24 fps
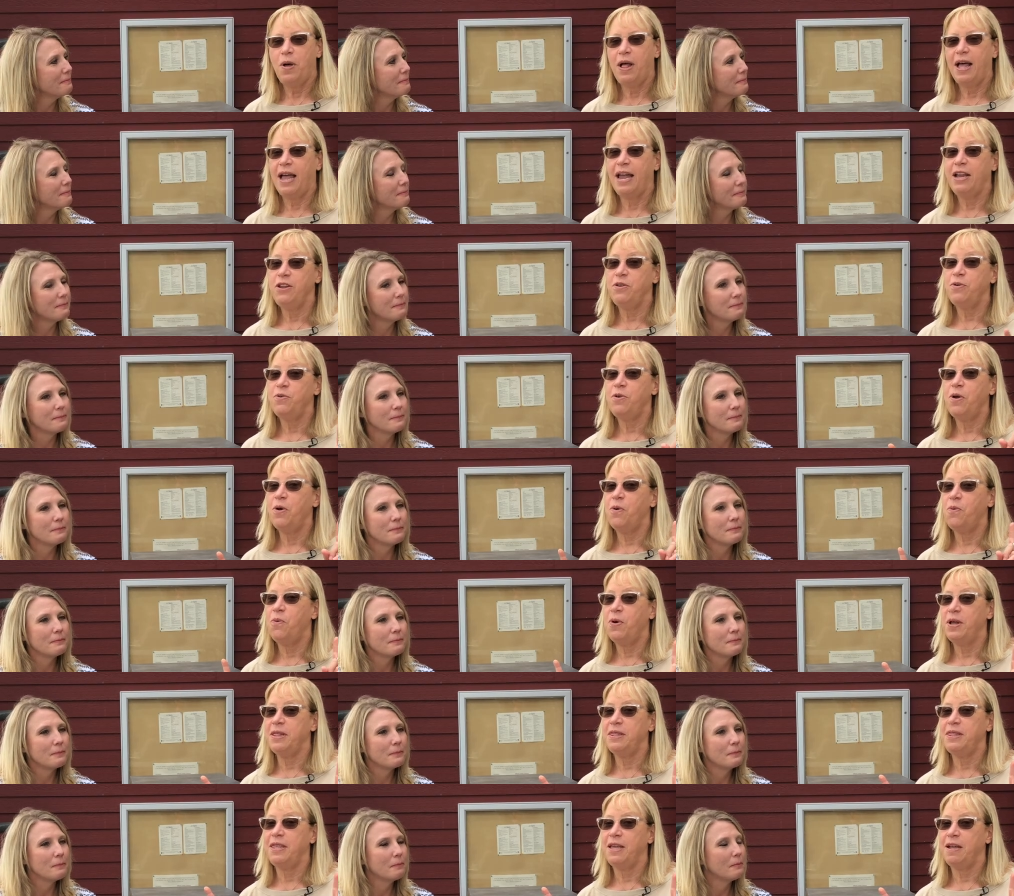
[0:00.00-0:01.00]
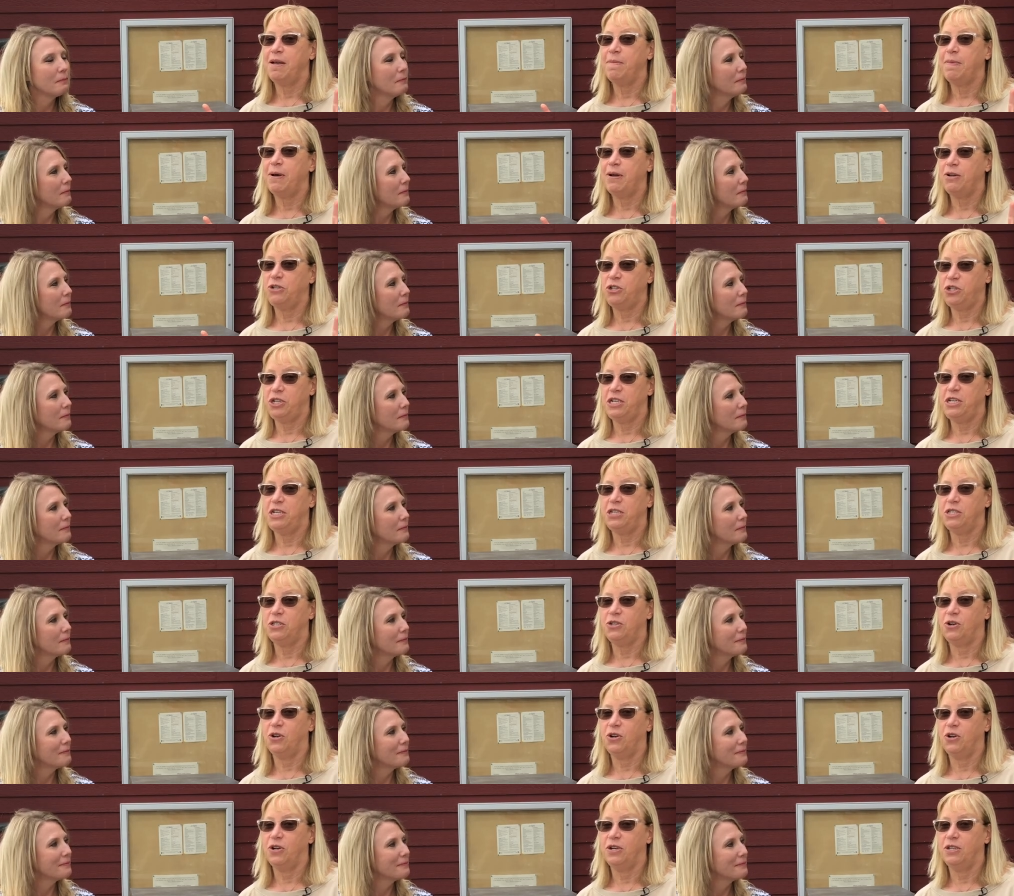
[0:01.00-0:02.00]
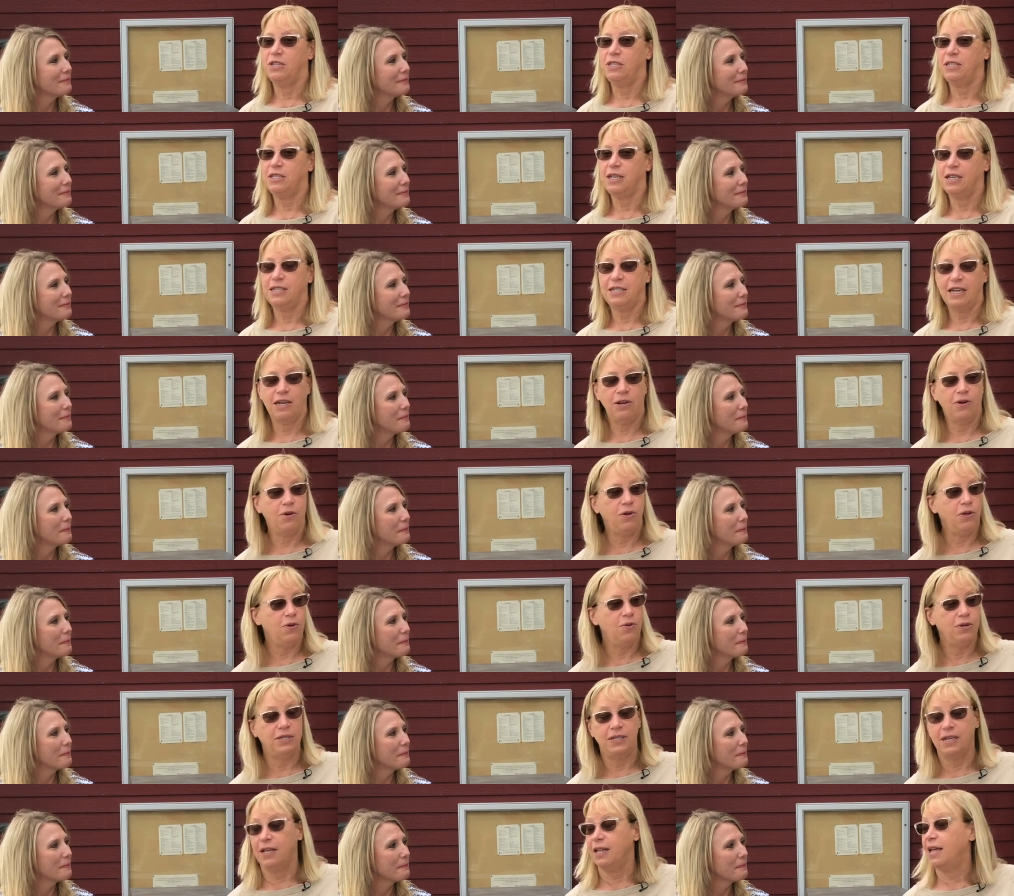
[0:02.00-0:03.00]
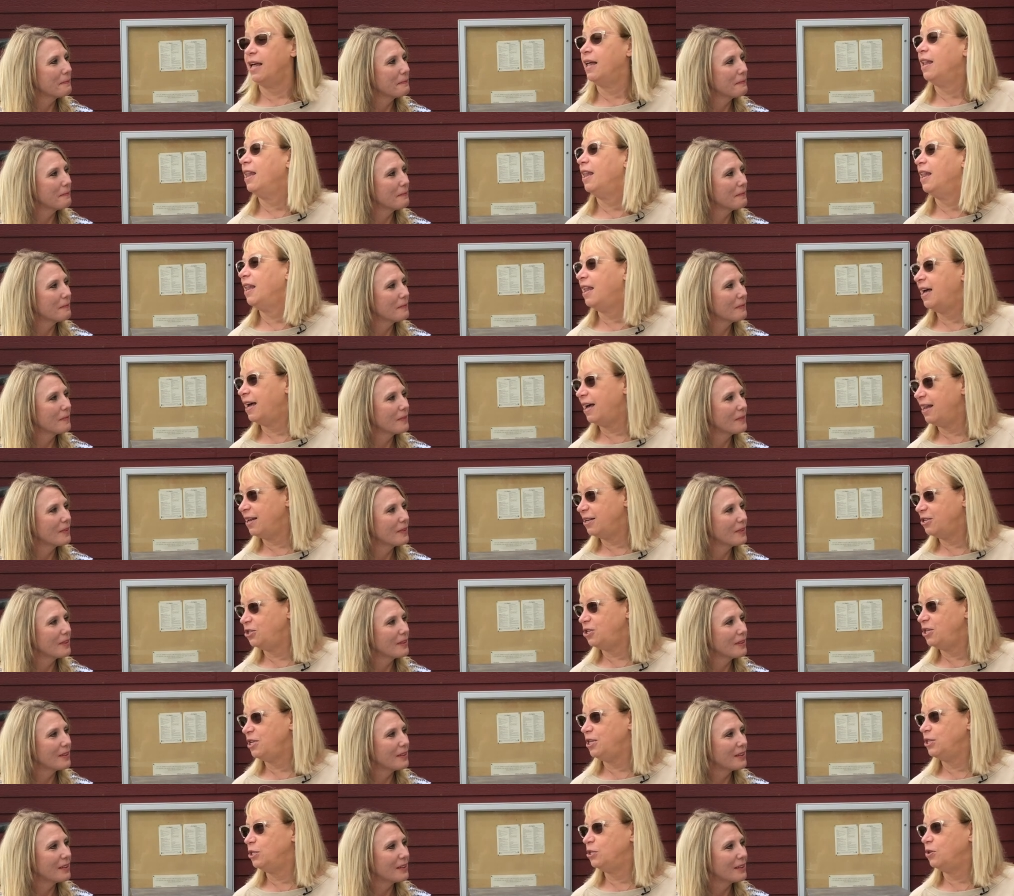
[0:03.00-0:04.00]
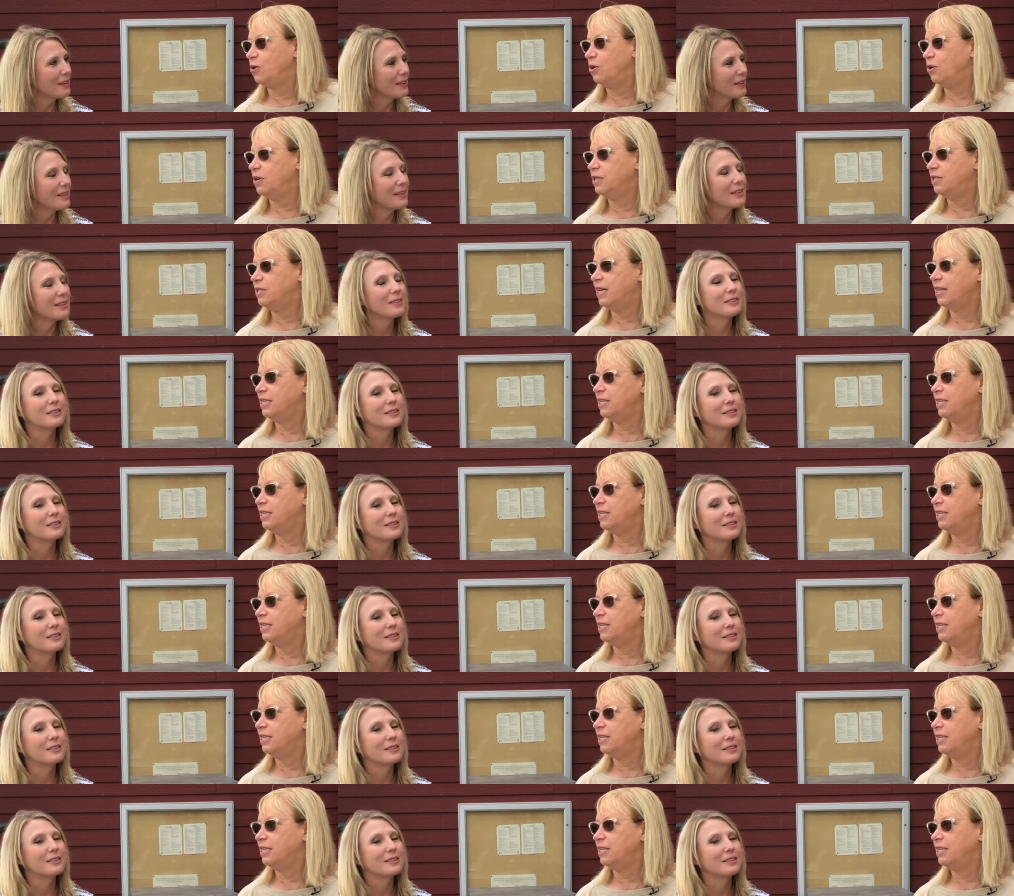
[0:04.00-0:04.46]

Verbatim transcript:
Speaker 1: I do know one thing about cheese curds because I know you sell a lot of cheese curds. I,